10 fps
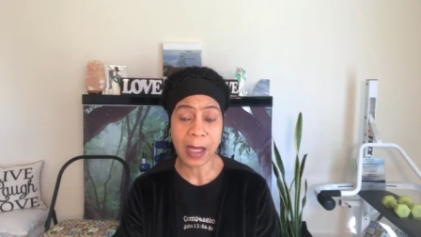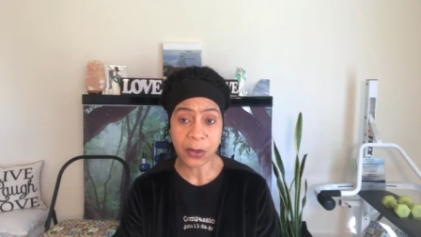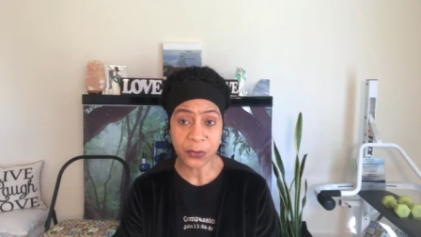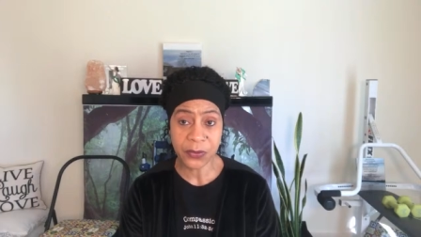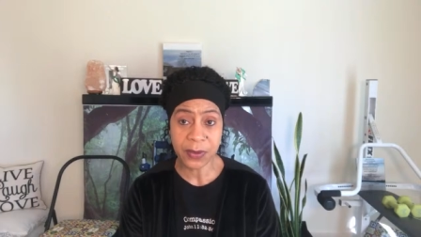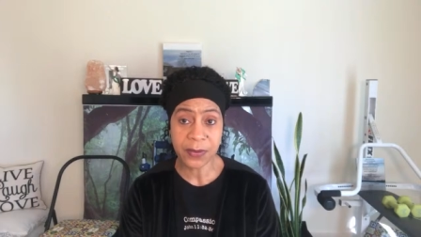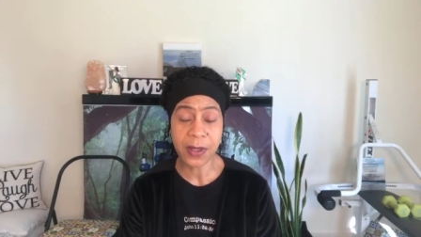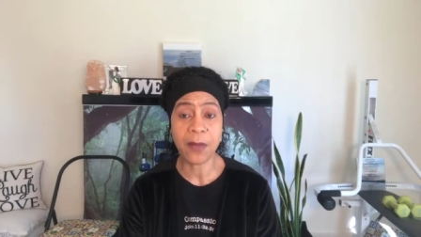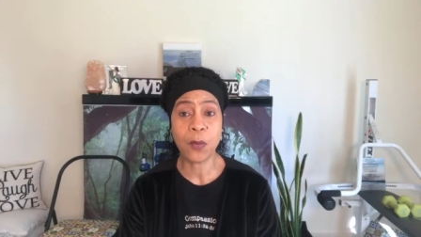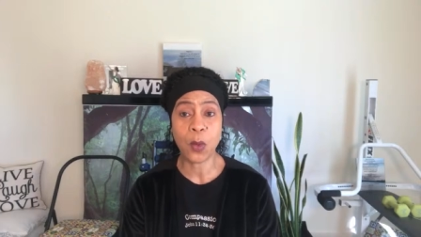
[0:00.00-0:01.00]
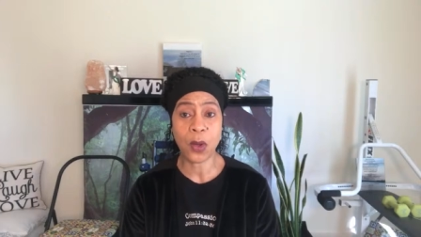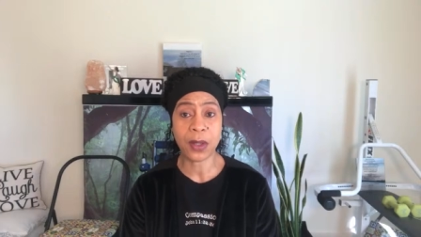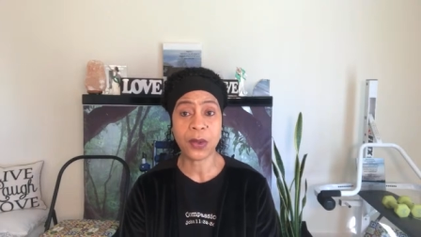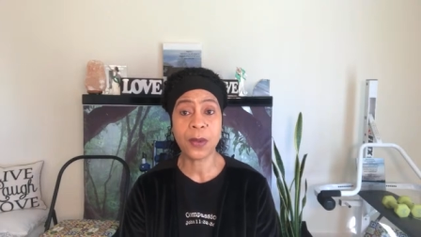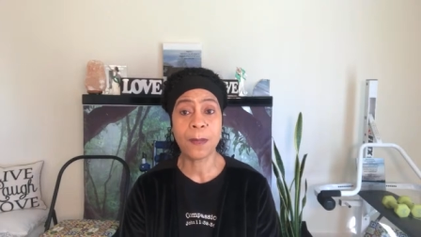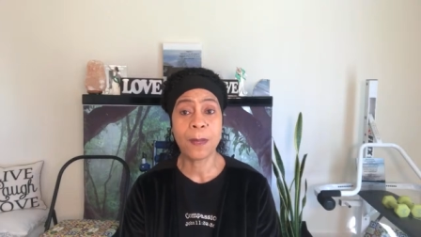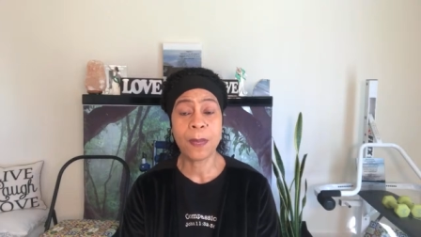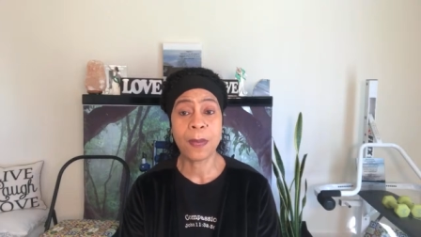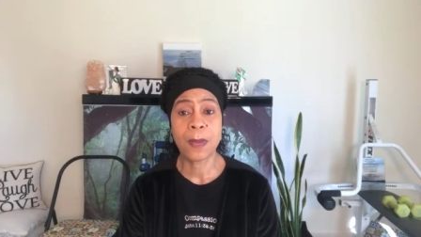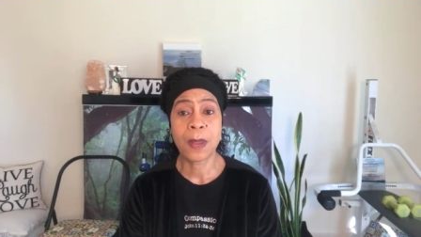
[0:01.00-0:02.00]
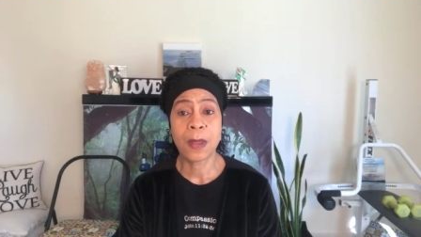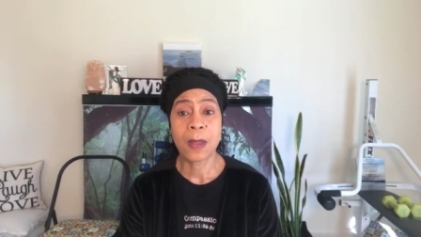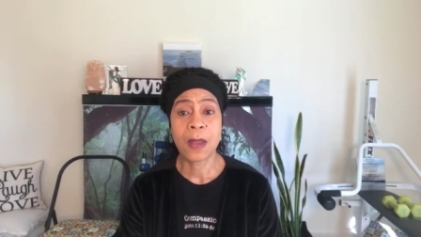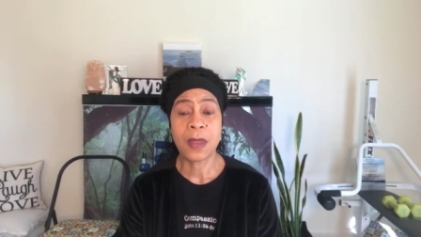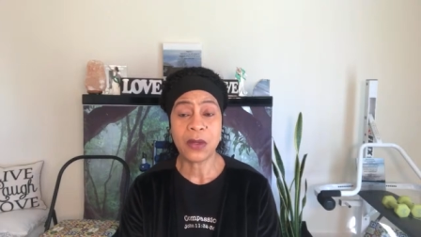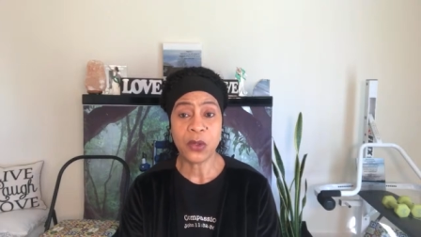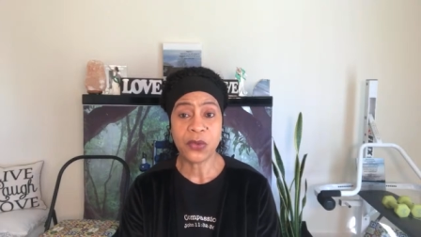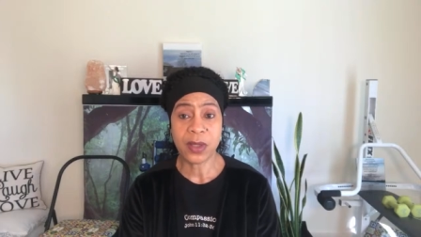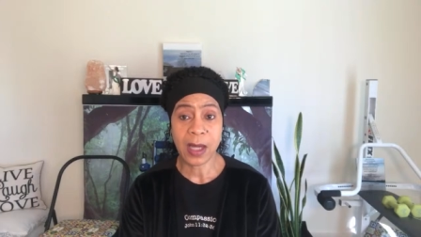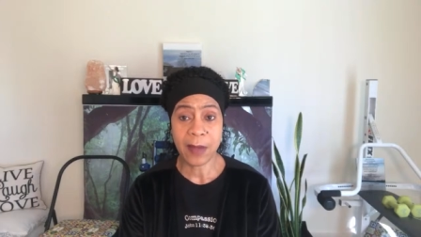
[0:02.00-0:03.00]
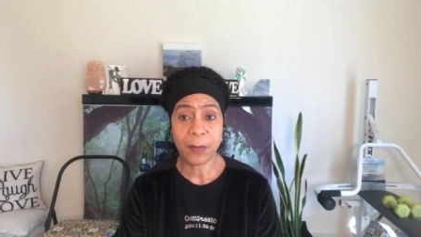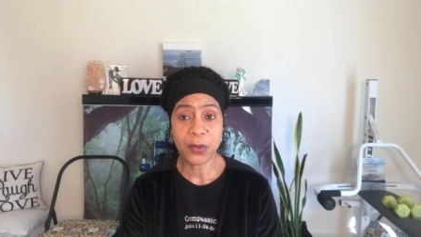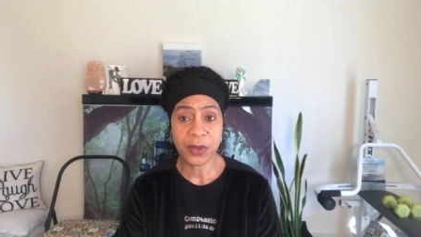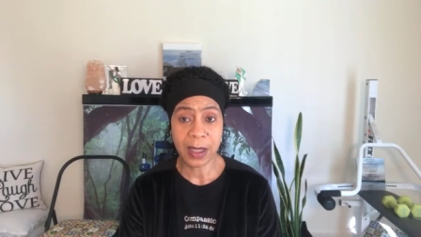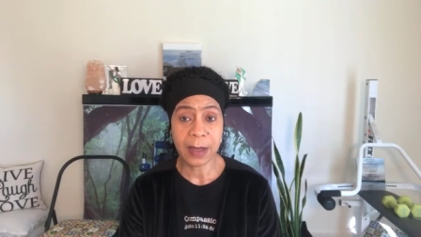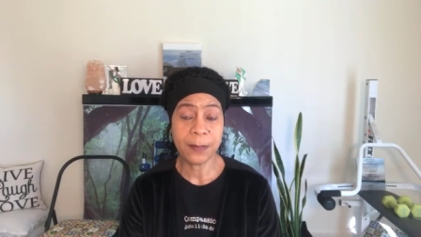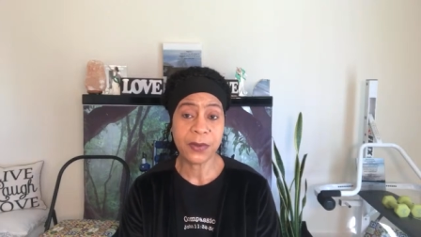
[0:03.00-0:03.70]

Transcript: ounces of water that you should have per day.